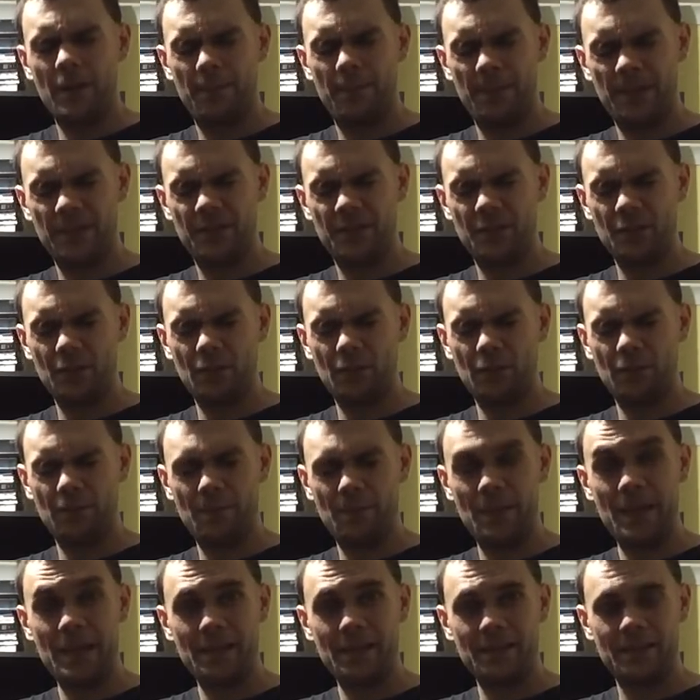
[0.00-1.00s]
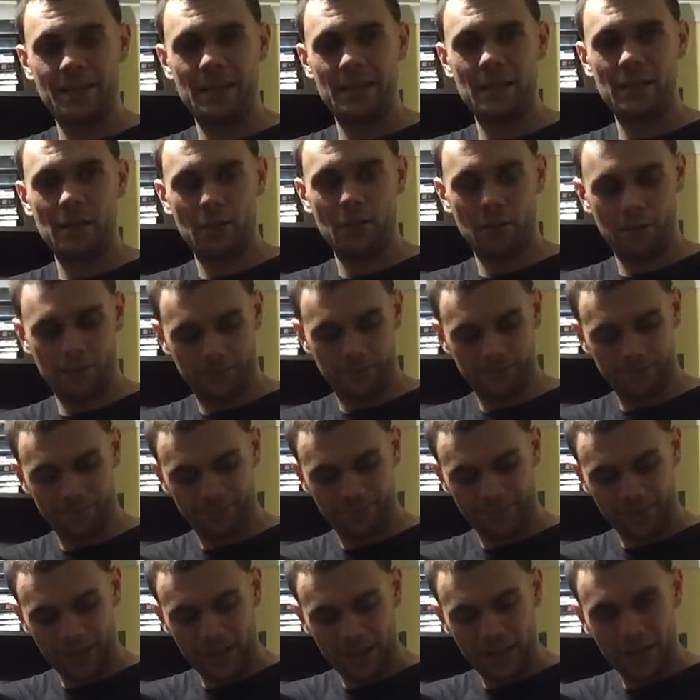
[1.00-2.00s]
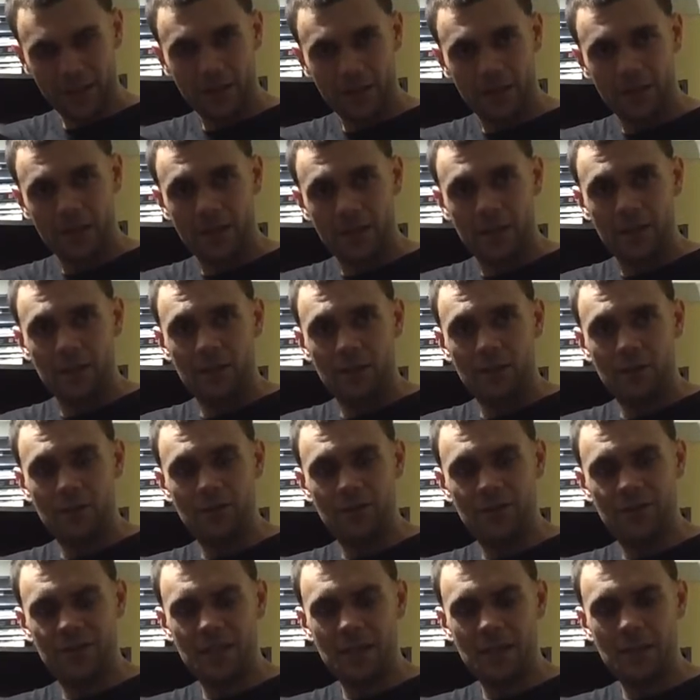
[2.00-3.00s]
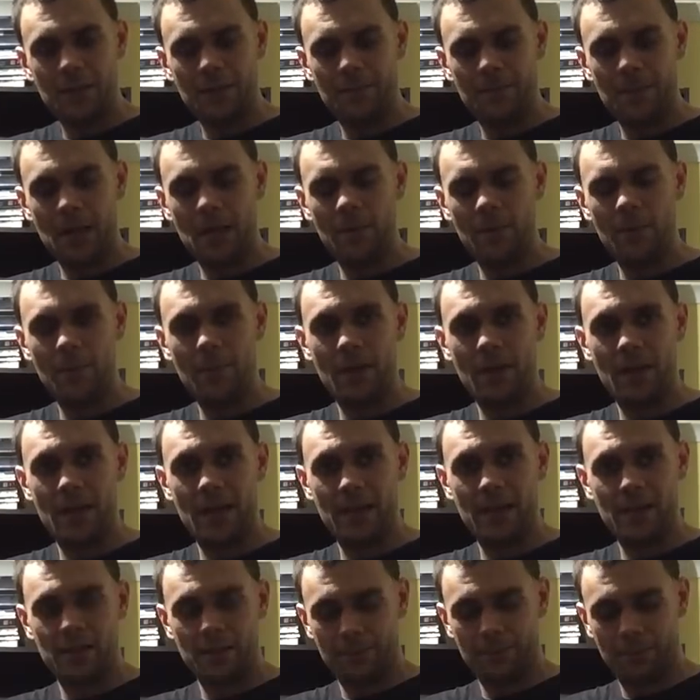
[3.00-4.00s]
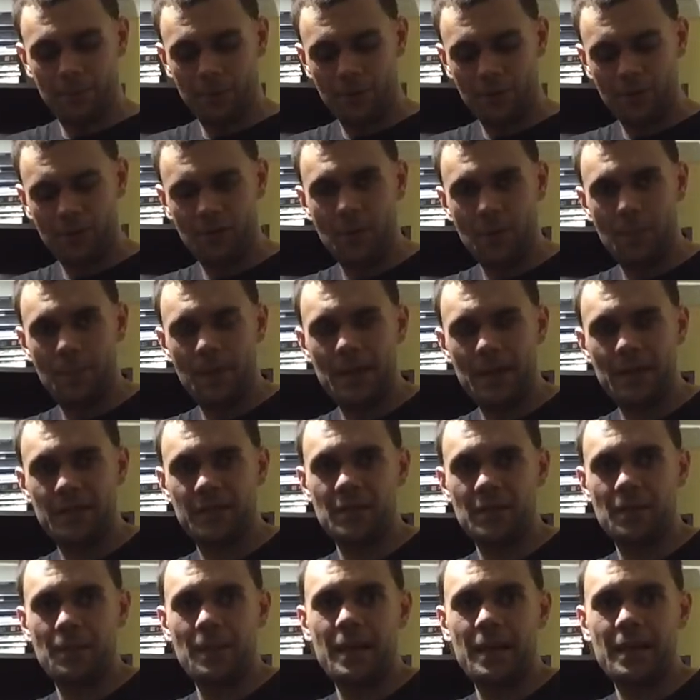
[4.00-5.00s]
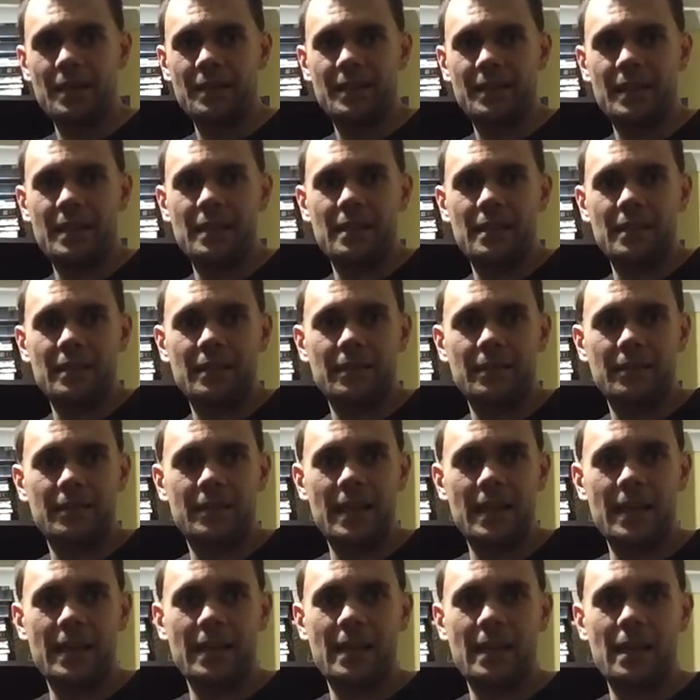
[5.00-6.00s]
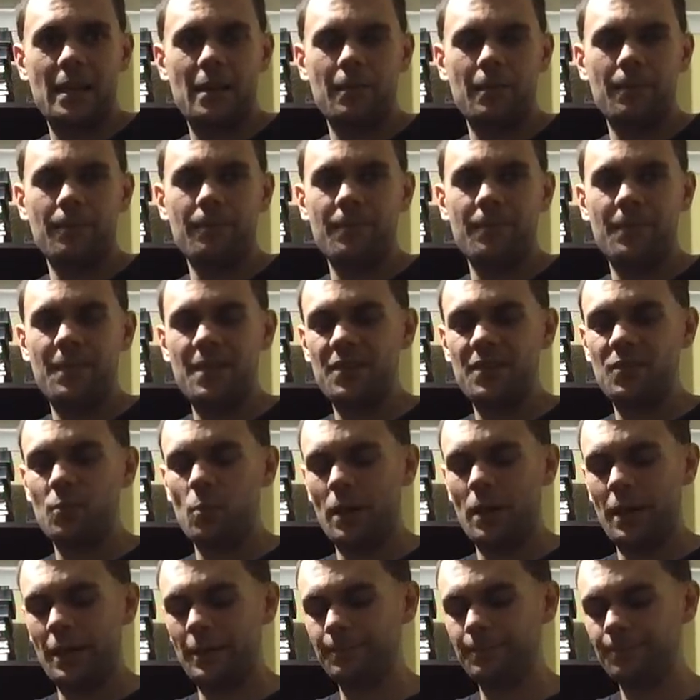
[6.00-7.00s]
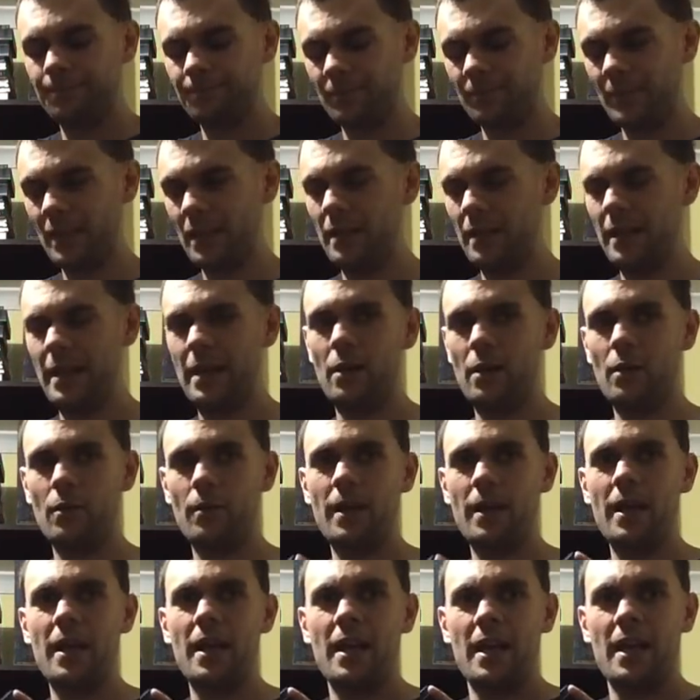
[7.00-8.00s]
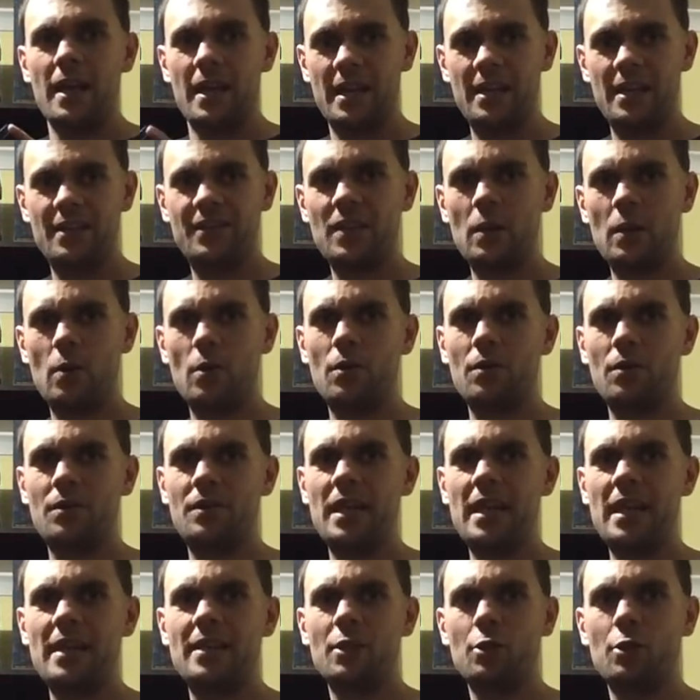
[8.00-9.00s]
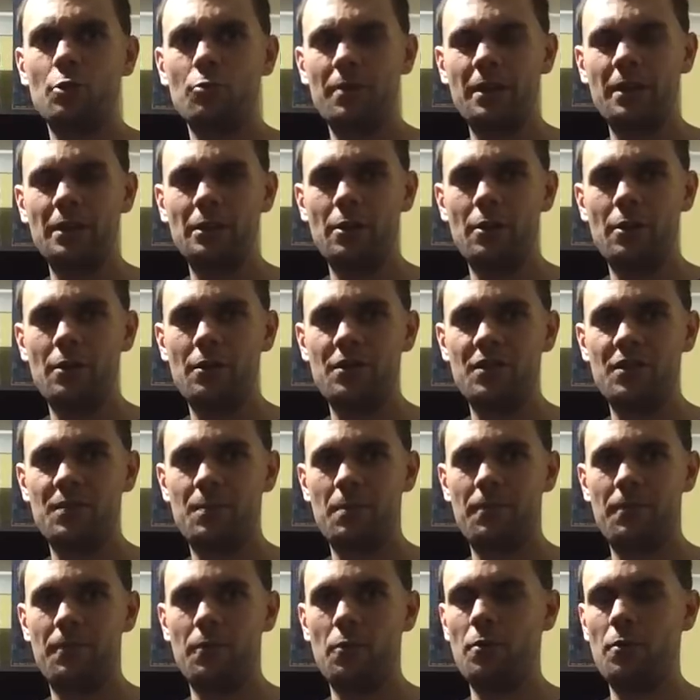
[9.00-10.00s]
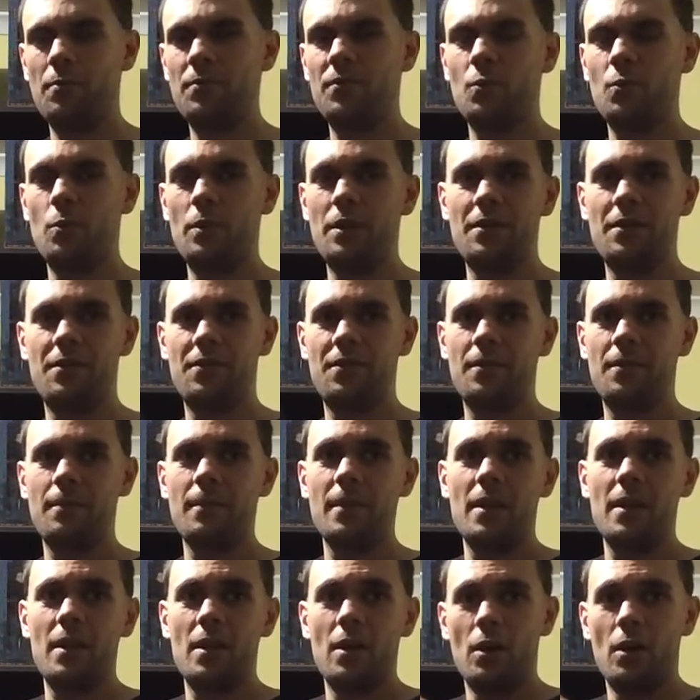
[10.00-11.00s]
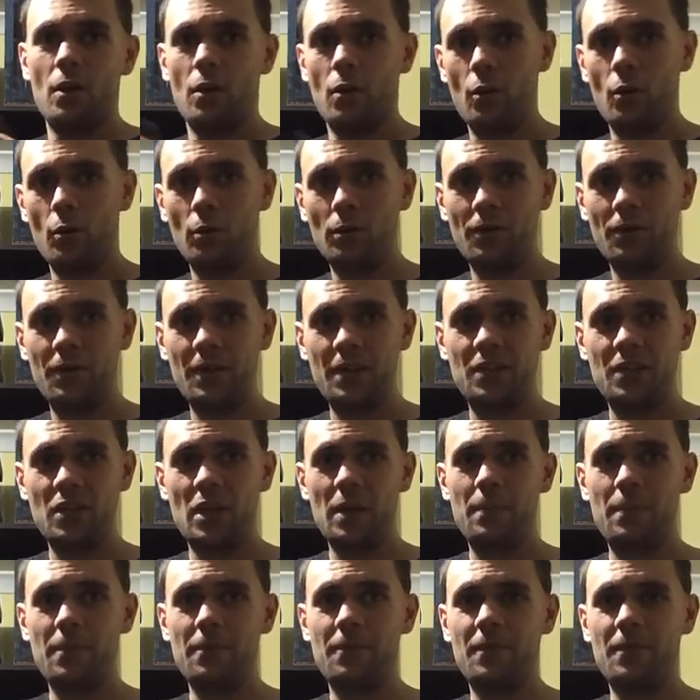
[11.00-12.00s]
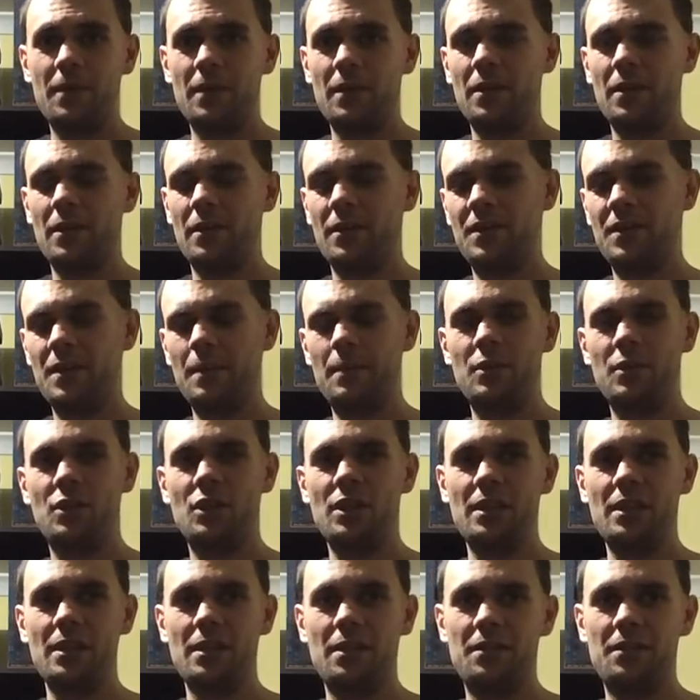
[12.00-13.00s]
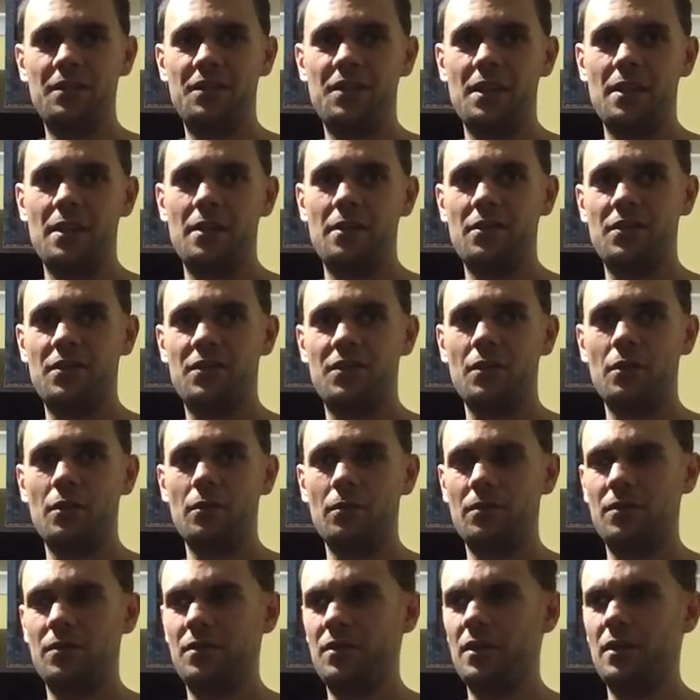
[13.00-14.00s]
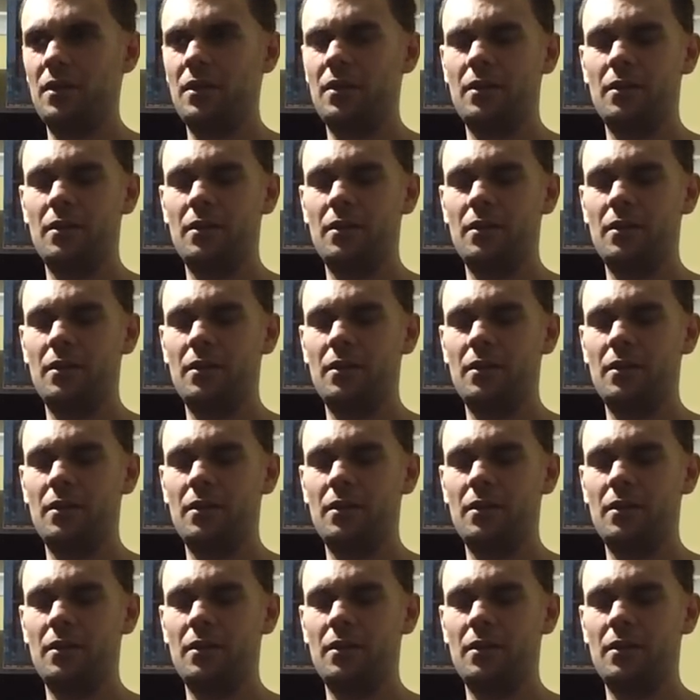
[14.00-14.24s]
pistol magazine, I'll use the palm of my hand and put it on the base of the magazine and take it out this way. Now, here's how a tactical reload is performed with all of the type of submachine guns and assault